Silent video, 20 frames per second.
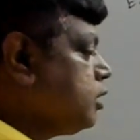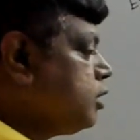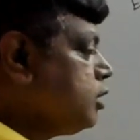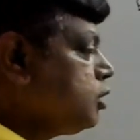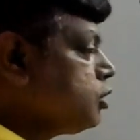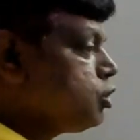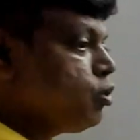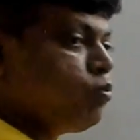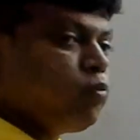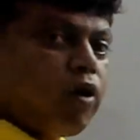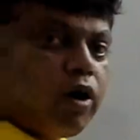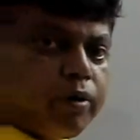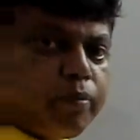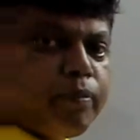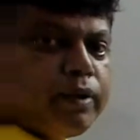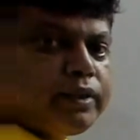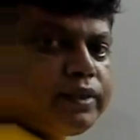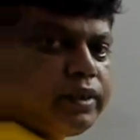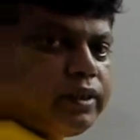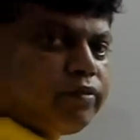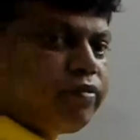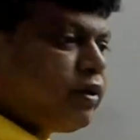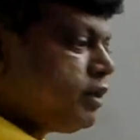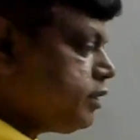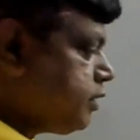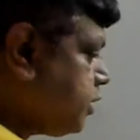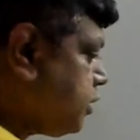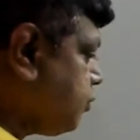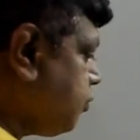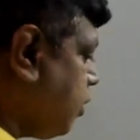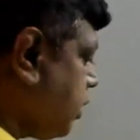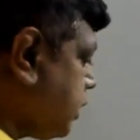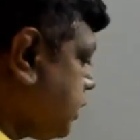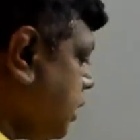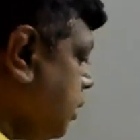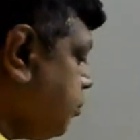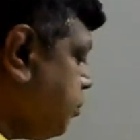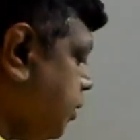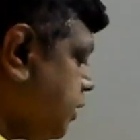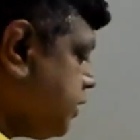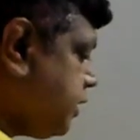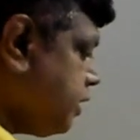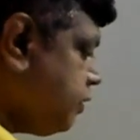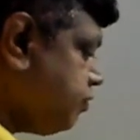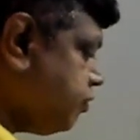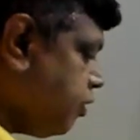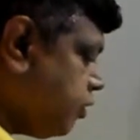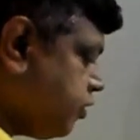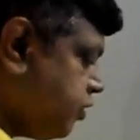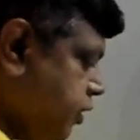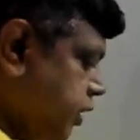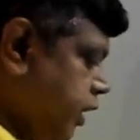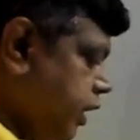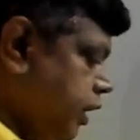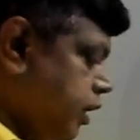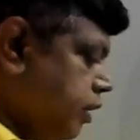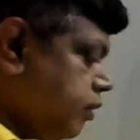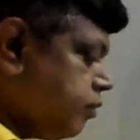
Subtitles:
So what makes a difference is, for example, see, for 3,